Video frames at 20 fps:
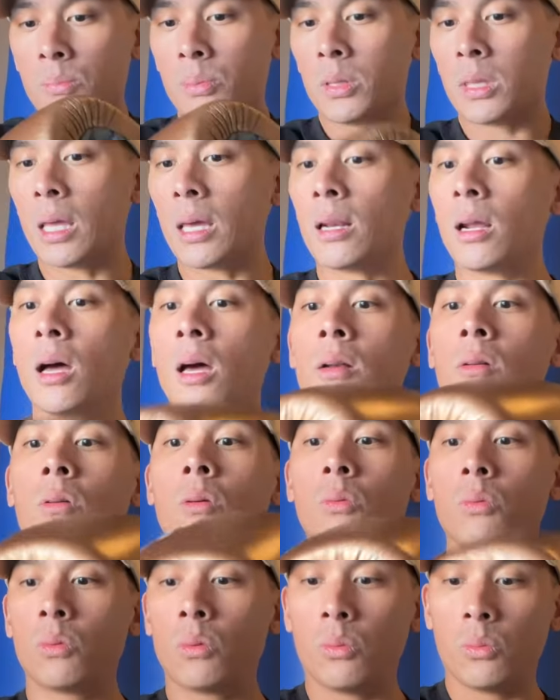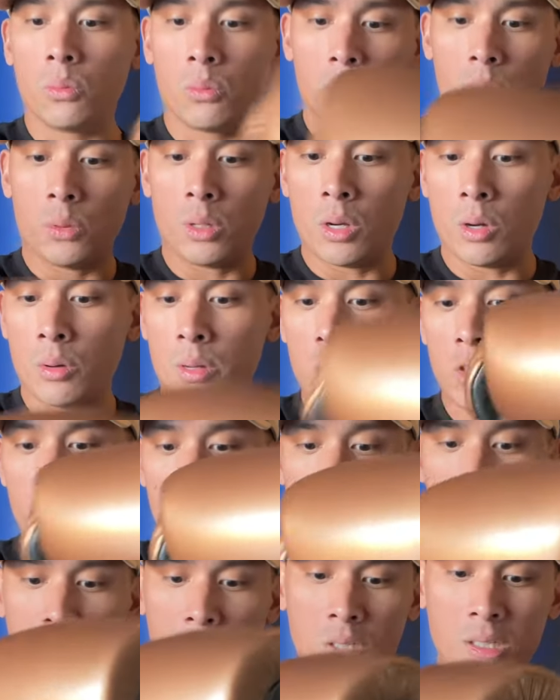put that on when there are
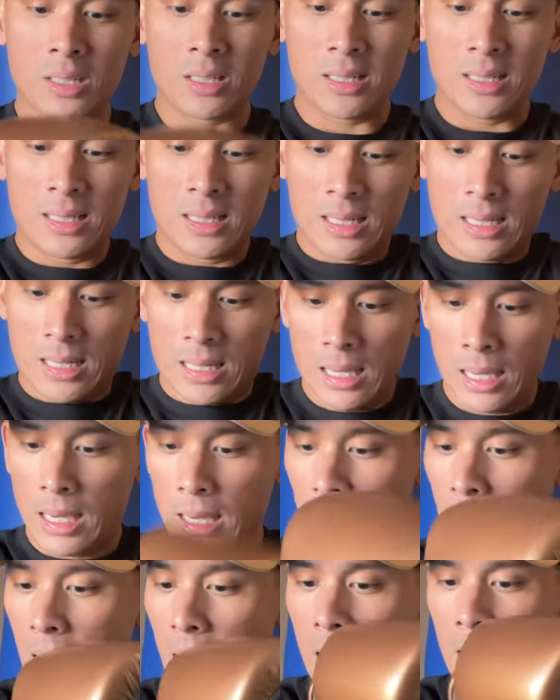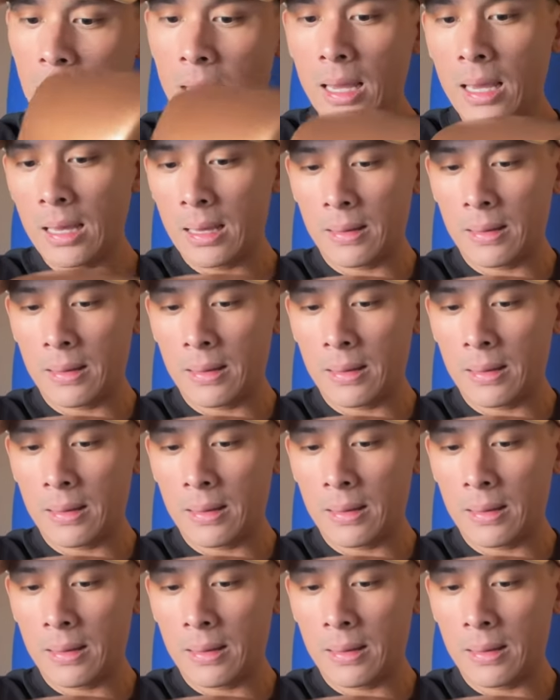issues. Again,